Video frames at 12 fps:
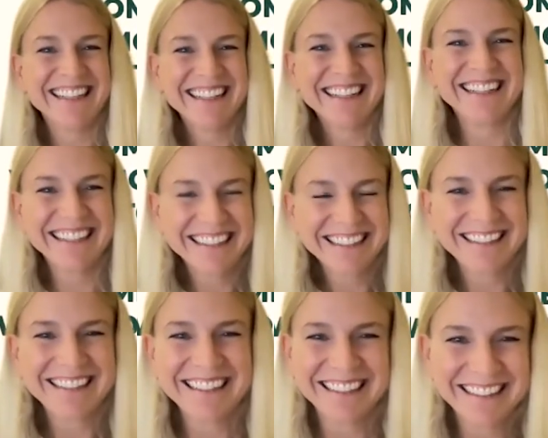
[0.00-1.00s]

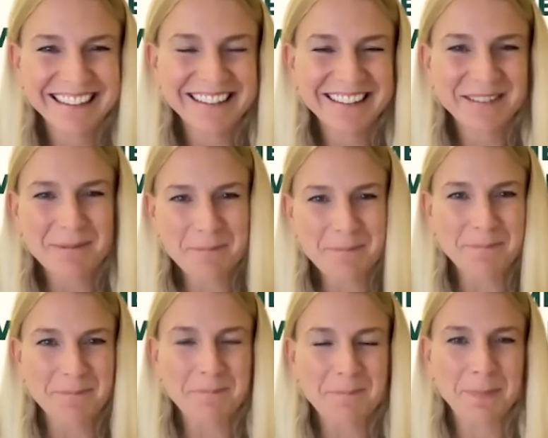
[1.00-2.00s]

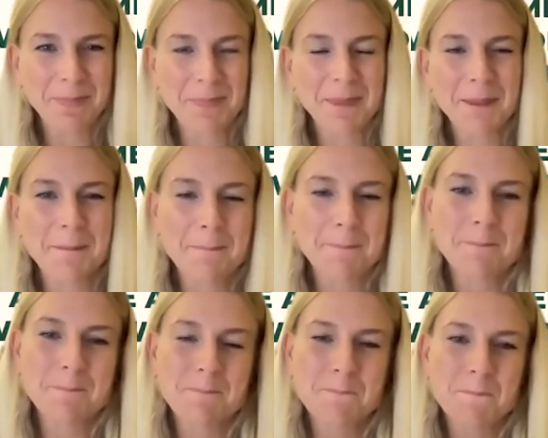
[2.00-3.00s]

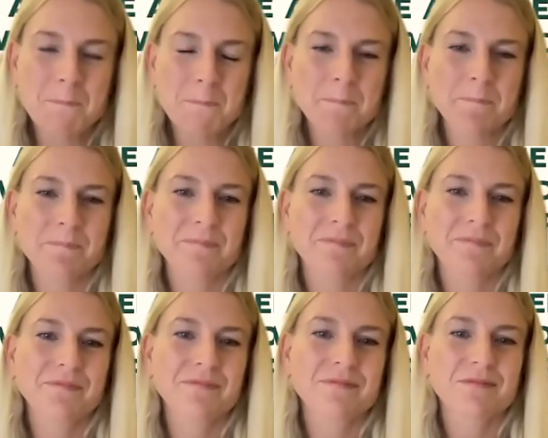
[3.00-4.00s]

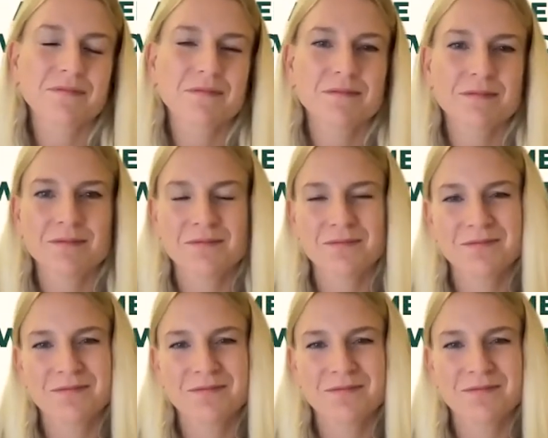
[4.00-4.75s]
No words are spoken by the person on screen.